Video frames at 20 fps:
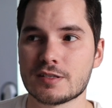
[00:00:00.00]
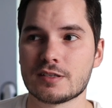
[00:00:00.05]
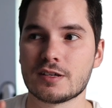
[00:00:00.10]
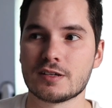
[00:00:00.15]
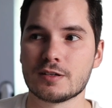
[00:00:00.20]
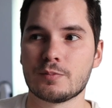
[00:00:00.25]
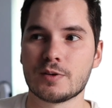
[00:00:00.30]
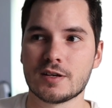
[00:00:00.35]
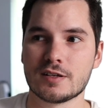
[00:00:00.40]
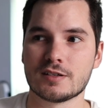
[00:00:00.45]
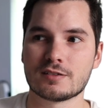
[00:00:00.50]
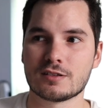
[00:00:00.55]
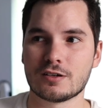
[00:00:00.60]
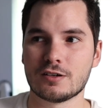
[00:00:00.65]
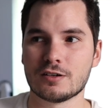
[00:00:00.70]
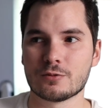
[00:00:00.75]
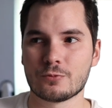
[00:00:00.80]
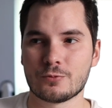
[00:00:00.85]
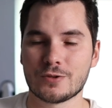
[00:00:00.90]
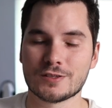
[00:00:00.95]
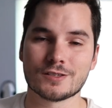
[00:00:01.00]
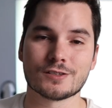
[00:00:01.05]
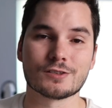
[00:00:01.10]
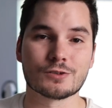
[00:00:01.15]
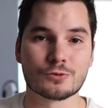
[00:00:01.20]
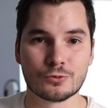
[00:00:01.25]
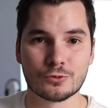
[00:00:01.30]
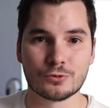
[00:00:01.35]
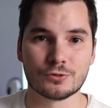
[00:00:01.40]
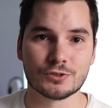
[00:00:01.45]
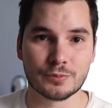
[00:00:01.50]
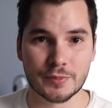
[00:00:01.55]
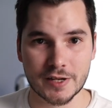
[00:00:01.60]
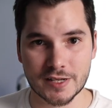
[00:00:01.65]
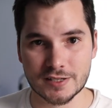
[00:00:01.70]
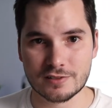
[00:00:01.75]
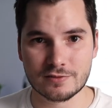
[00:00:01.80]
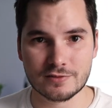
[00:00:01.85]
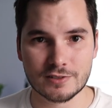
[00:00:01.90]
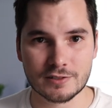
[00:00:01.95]
a steady pace on what the school
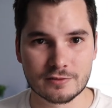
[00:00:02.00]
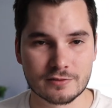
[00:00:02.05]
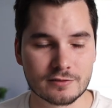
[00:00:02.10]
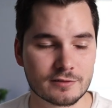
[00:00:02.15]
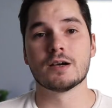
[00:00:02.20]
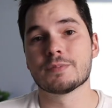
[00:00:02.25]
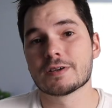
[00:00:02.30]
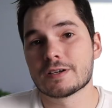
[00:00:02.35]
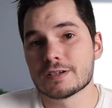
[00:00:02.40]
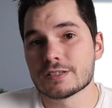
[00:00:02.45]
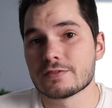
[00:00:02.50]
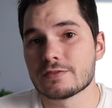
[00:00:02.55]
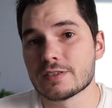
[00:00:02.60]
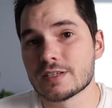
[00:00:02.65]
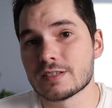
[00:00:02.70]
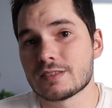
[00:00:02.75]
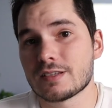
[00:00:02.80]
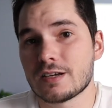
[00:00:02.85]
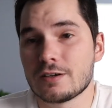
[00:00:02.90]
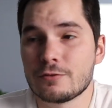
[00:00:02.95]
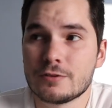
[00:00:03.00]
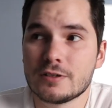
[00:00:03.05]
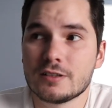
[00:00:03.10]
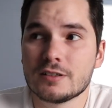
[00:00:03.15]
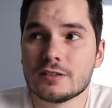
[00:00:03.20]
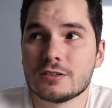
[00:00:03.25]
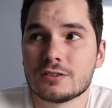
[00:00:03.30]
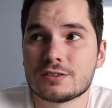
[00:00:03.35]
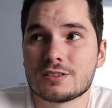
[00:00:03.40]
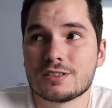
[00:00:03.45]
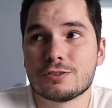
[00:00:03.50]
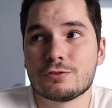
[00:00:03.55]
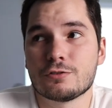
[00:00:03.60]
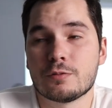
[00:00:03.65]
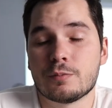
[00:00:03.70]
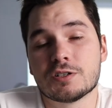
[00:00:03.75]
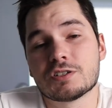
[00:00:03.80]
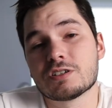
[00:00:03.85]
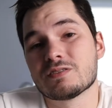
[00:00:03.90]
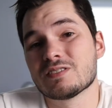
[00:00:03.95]
demands of you. And because of this, I really looked into a
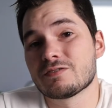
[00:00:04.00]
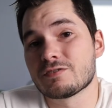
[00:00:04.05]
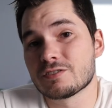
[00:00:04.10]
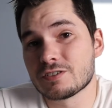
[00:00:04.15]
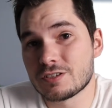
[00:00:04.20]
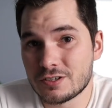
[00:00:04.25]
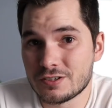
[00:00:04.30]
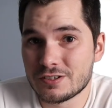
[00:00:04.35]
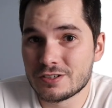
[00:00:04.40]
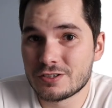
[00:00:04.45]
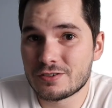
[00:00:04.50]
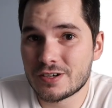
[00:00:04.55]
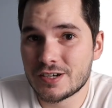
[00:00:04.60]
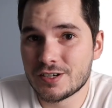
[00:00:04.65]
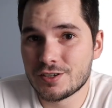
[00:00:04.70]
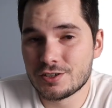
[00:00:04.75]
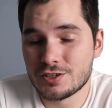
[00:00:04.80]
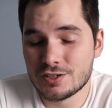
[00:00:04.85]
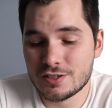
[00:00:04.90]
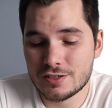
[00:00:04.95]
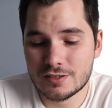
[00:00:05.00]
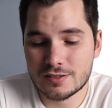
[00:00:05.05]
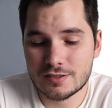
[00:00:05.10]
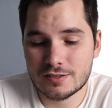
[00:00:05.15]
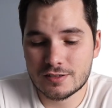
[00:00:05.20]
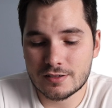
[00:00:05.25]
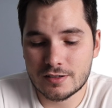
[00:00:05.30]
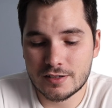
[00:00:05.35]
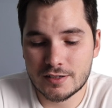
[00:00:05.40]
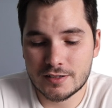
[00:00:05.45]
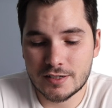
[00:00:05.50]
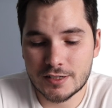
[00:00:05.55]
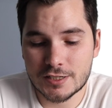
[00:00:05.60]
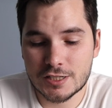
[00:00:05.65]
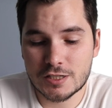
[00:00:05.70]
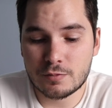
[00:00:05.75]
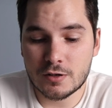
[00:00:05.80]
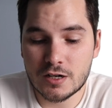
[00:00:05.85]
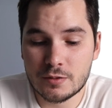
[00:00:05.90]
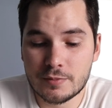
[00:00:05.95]
bunch of different study strategies and I
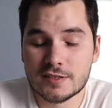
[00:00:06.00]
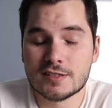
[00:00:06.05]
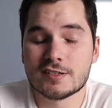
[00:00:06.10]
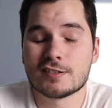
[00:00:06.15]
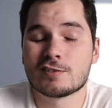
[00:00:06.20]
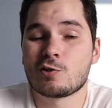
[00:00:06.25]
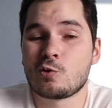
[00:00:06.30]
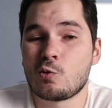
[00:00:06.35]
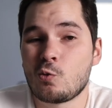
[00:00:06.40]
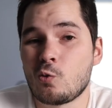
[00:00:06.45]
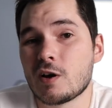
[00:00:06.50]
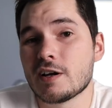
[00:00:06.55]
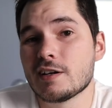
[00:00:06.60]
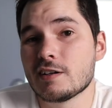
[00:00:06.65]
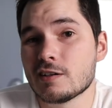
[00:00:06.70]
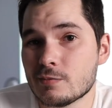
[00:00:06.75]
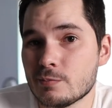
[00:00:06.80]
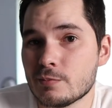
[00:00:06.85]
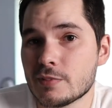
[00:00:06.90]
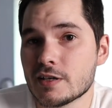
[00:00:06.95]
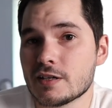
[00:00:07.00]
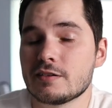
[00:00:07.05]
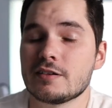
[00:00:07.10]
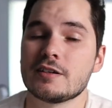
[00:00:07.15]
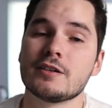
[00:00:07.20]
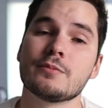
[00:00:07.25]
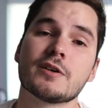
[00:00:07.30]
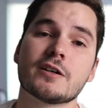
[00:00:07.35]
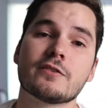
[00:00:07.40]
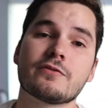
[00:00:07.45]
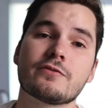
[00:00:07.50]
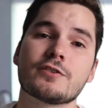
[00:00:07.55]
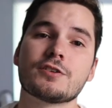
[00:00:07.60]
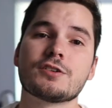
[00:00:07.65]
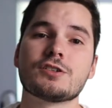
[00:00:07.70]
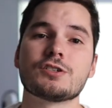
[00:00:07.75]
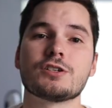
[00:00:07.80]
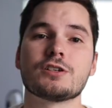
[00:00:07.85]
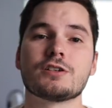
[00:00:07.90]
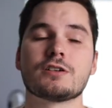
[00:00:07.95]
experimented quite a bit in my
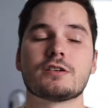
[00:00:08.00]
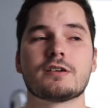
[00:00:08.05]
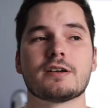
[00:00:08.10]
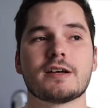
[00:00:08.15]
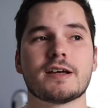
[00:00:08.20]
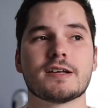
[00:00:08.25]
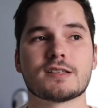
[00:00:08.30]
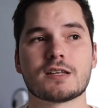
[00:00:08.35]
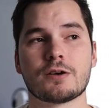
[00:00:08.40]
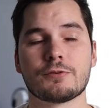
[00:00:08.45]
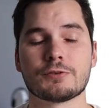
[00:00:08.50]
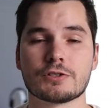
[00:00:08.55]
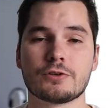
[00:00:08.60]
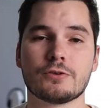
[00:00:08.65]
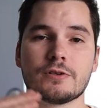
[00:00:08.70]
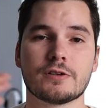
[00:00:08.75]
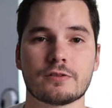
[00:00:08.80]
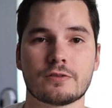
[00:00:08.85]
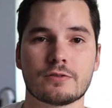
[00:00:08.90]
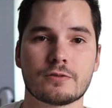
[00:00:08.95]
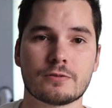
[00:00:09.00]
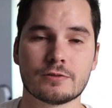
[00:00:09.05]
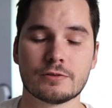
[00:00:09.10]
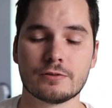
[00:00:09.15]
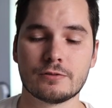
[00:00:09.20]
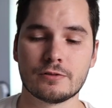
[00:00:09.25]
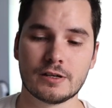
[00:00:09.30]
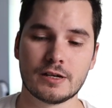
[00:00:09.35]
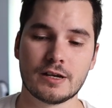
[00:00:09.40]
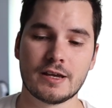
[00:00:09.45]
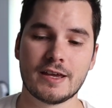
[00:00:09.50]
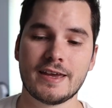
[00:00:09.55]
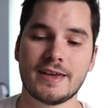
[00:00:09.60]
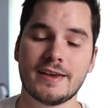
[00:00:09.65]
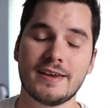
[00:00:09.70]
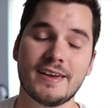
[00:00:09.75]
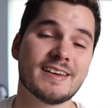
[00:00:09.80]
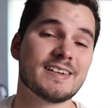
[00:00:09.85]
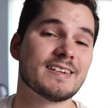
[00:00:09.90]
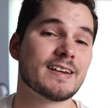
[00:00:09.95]
first year as I was going through.
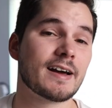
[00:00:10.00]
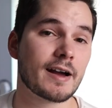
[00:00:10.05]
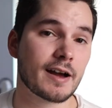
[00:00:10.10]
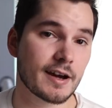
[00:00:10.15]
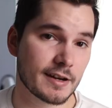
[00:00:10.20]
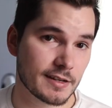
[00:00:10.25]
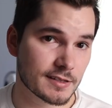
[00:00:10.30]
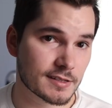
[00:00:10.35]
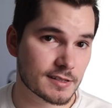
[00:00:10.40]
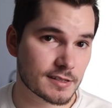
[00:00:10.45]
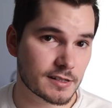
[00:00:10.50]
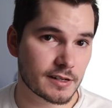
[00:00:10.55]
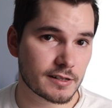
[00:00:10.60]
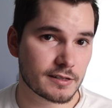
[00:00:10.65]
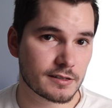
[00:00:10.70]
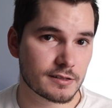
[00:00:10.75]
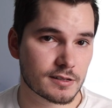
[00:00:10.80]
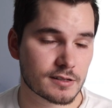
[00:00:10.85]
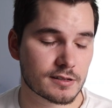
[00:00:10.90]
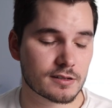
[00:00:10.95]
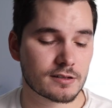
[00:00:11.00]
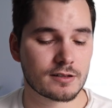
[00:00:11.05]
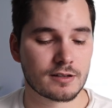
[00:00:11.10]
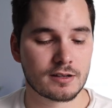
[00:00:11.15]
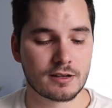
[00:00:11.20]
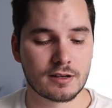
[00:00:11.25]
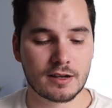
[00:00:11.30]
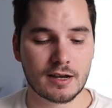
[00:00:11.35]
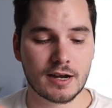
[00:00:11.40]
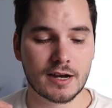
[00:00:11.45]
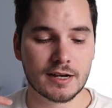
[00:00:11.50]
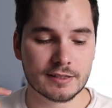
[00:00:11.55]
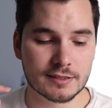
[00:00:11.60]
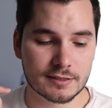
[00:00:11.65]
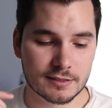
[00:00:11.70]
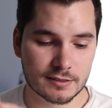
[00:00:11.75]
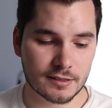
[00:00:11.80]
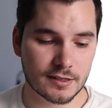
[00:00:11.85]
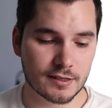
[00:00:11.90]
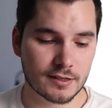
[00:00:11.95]
In hindsight, I
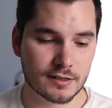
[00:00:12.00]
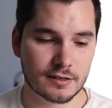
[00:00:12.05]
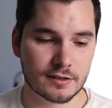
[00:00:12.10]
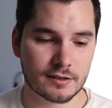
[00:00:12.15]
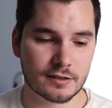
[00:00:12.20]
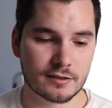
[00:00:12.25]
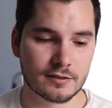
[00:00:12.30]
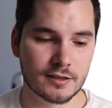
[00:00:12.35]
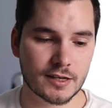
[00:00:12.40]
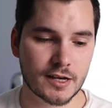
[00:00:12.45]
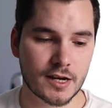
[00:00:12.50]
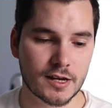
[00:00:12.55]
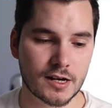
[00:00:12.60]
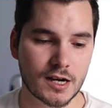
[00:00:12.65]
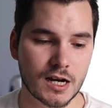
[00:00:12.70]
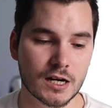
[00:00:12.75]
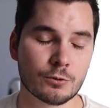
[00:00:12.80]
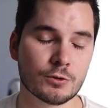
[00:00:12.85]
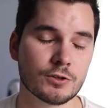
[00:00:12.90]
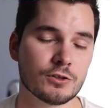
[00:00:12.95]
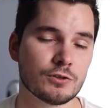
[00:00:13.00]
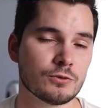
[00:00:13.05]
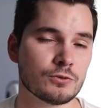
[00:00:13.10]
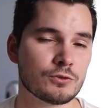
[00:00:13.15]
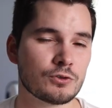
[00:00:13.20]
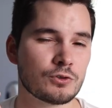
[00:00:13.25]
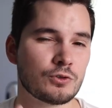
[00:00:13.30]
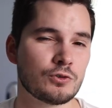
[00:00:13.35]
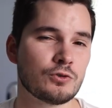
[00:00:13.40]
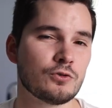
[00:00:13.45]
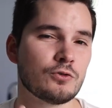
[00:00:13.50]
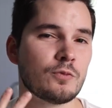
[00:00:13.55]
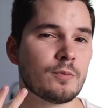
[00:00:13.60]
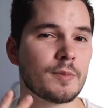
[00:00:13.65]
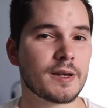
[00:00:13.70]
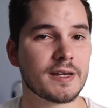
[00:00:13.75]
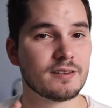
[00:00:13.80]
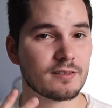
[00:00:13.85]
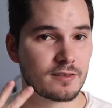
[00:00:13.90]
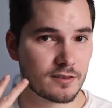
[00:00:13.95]
think that I would do two
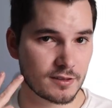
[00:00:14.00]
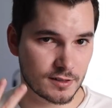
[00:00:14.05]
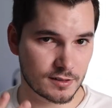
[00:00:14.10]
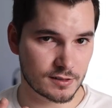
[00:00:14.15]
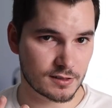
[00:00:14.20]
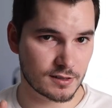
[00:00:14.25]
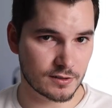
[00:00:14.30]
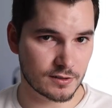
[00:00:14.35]
main things